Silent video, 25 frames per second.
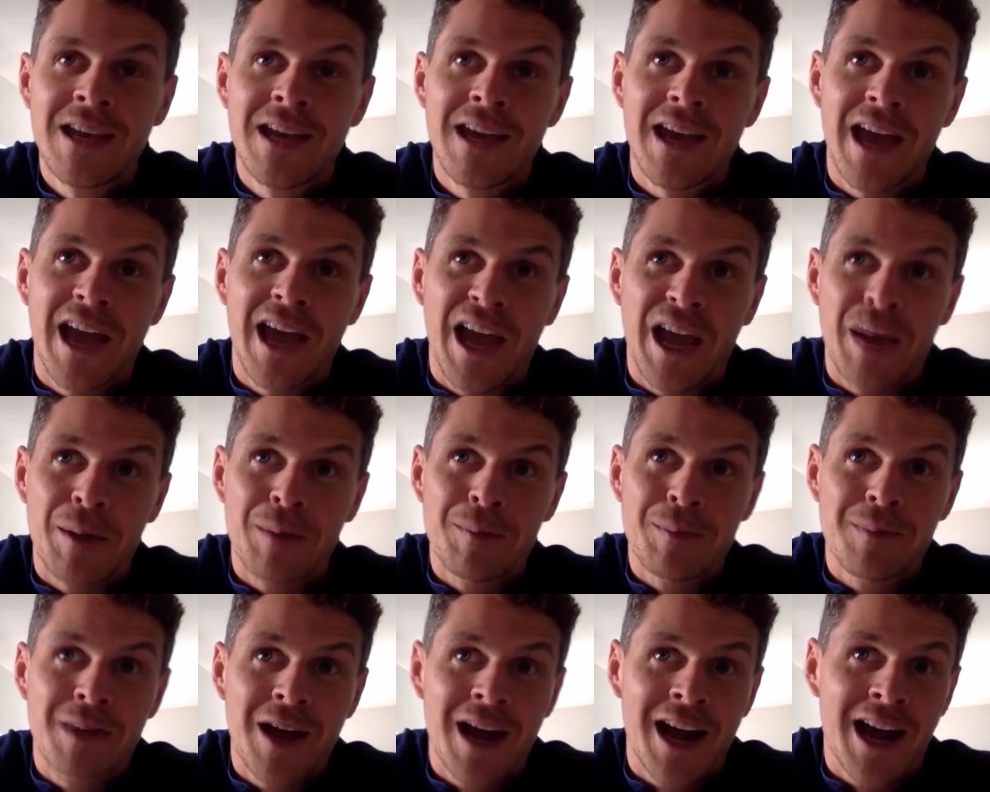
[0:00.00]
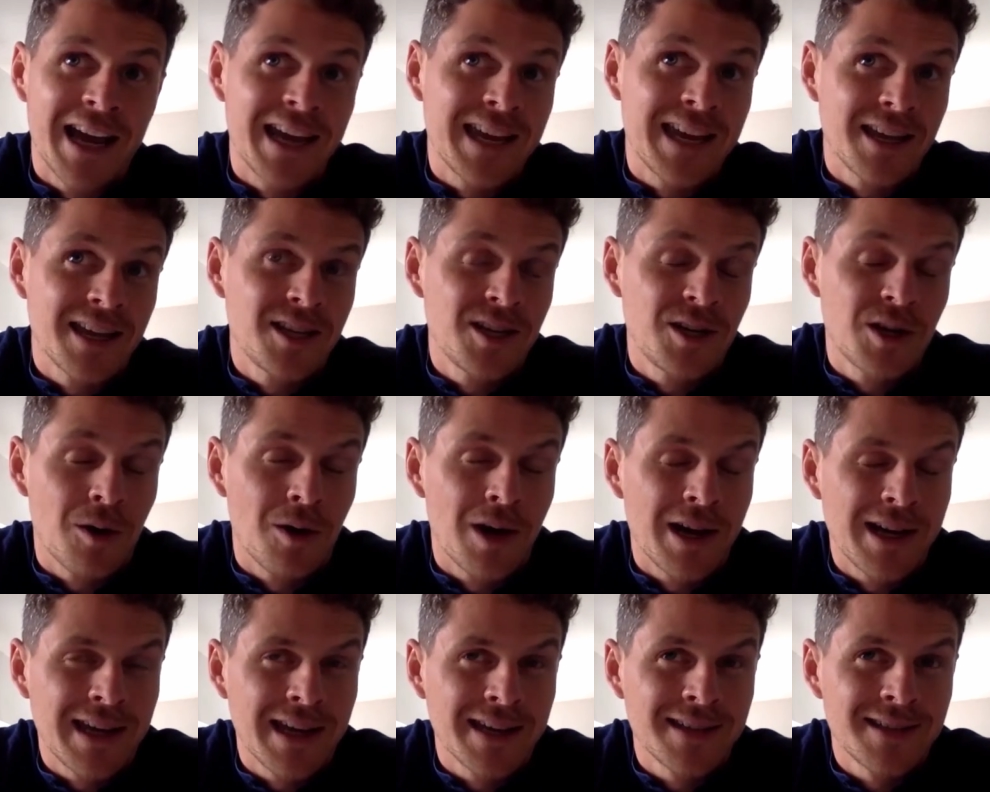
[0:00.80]

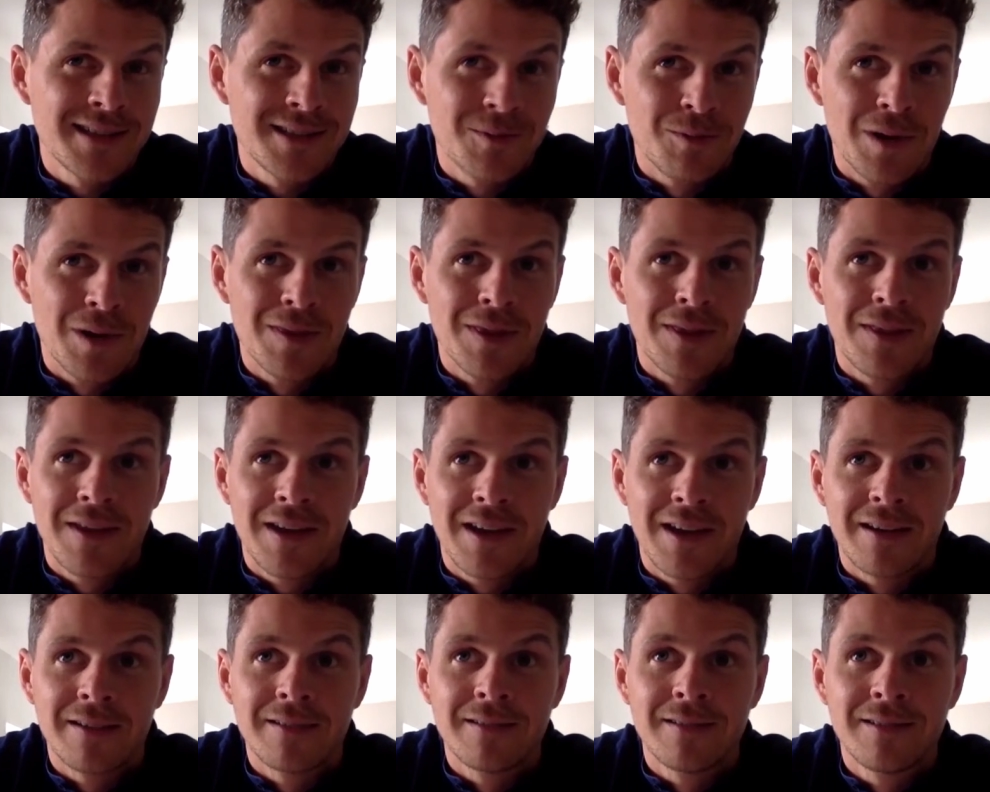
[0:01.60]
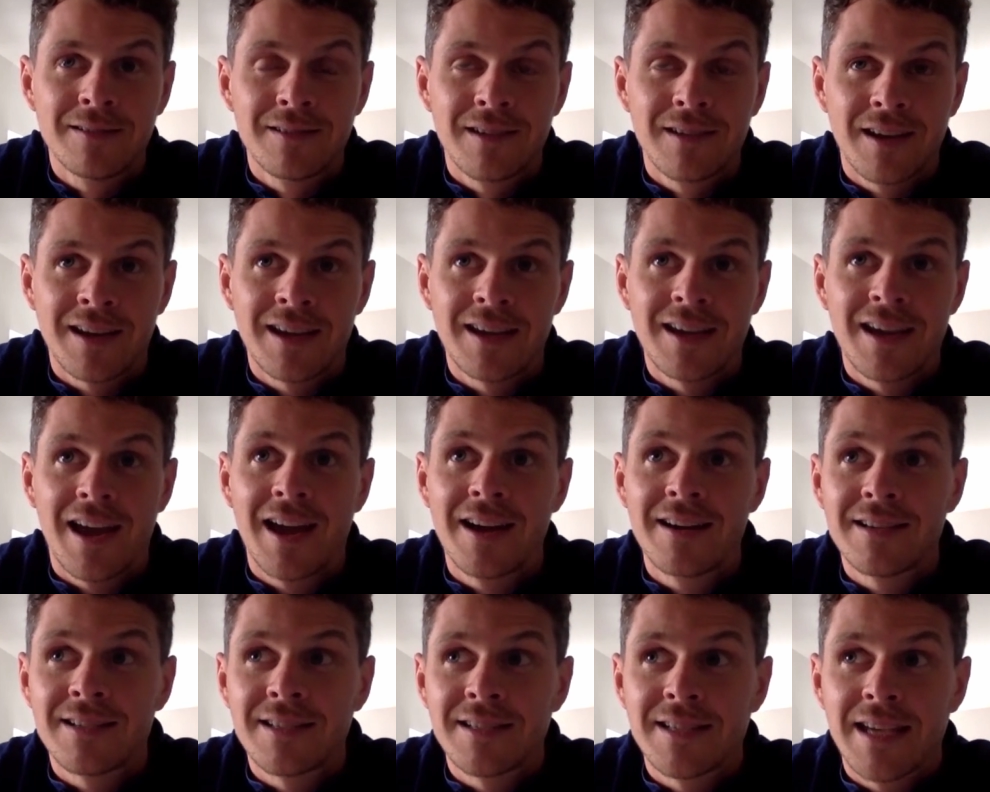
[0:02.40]
I guess the one thing I can
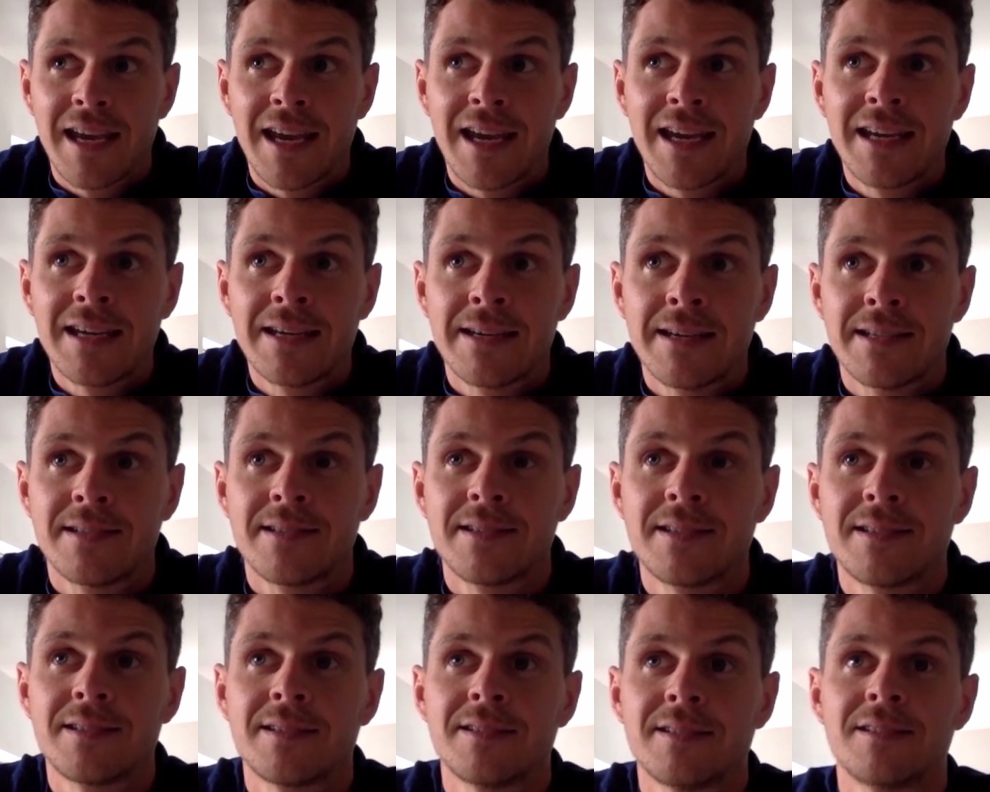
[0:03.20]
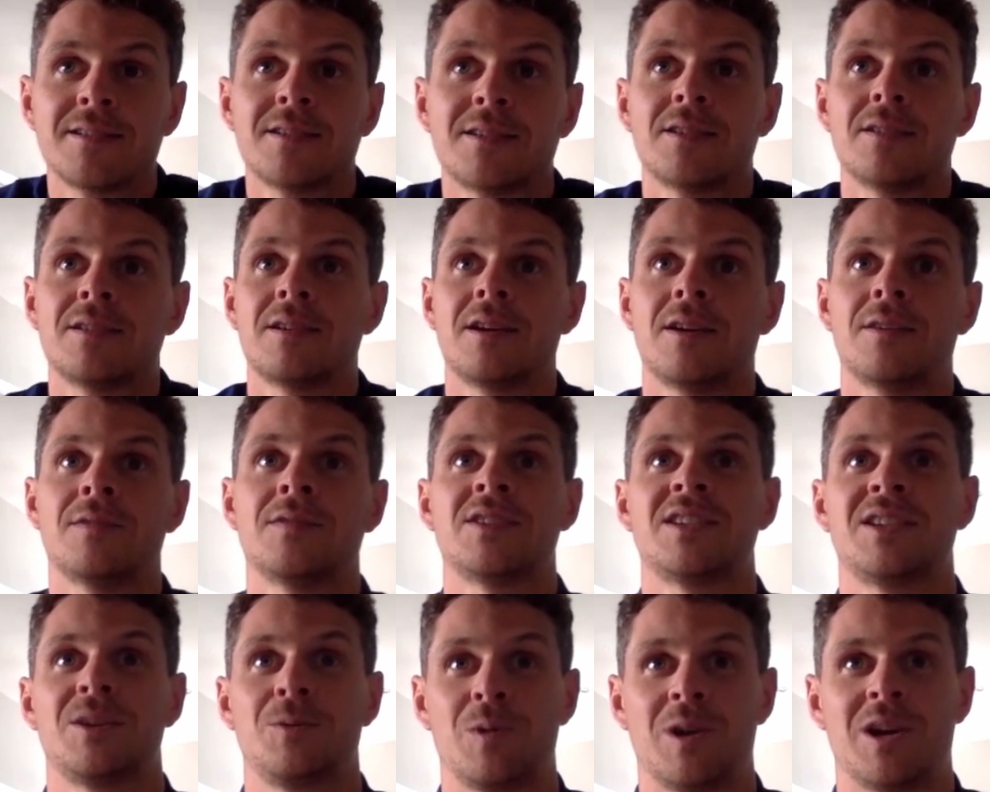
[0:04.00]
kind of say is
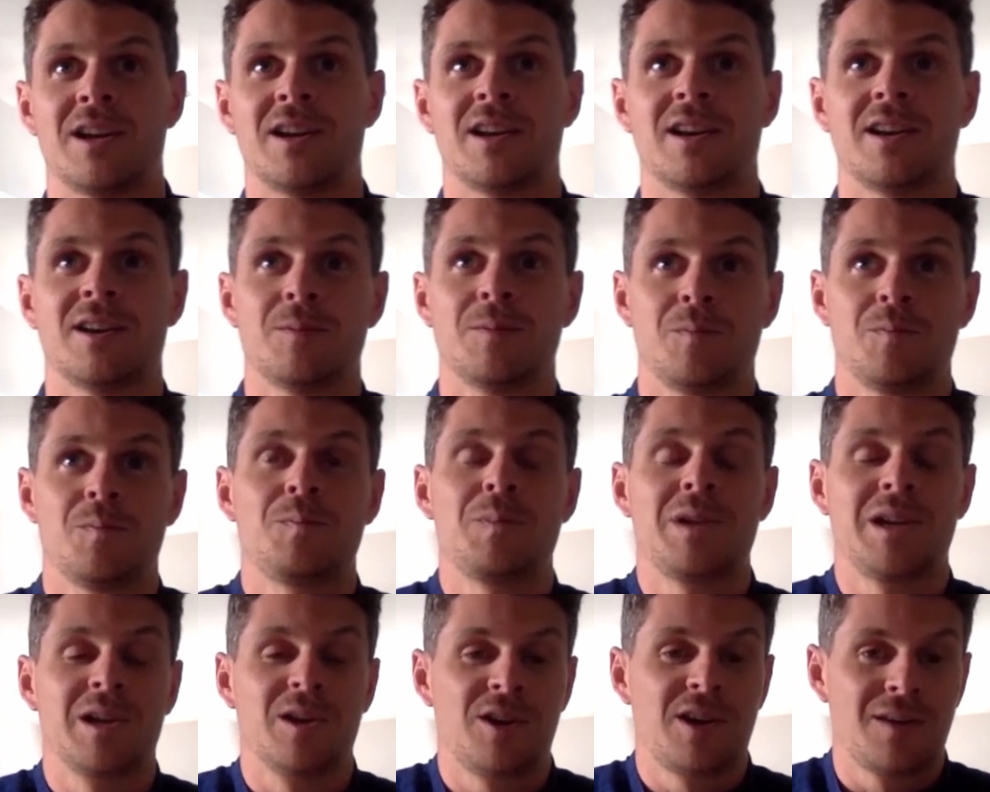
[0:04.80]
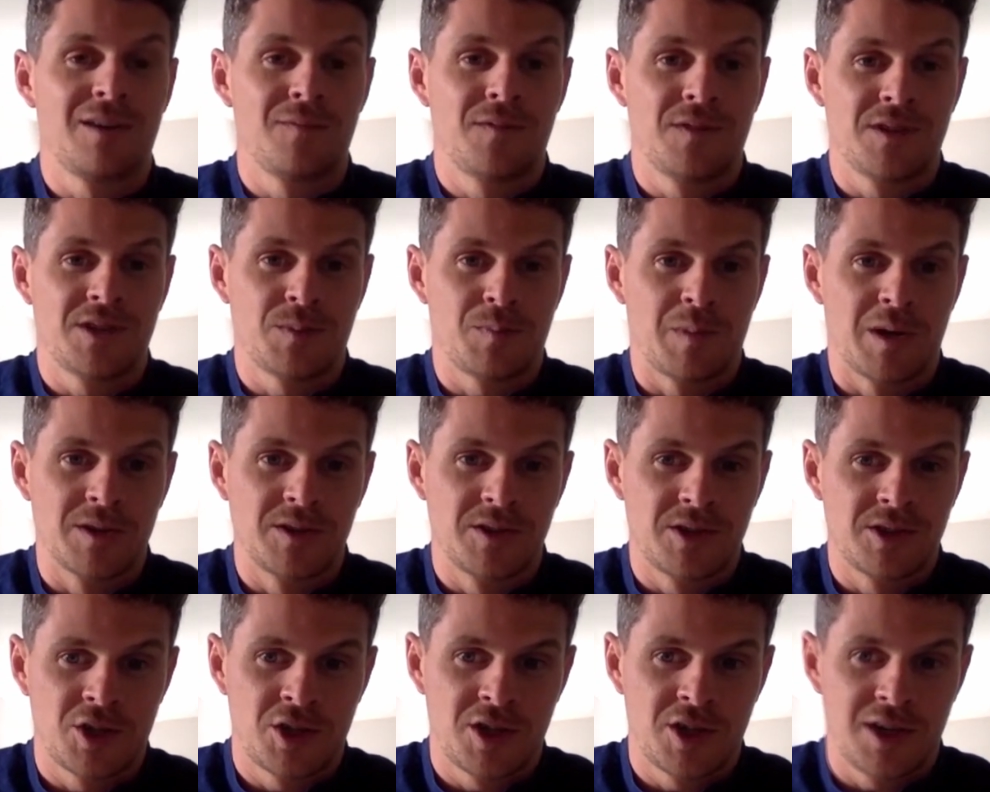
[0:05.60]
obviously we're going to be looking for
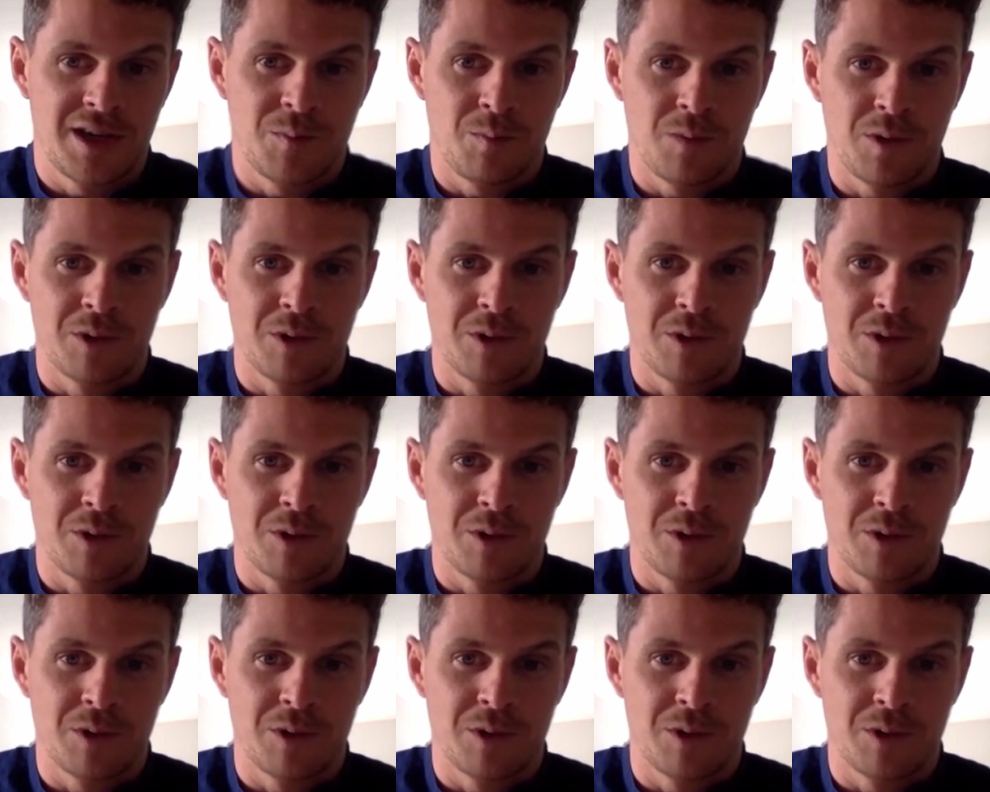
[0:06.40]
sponsorship.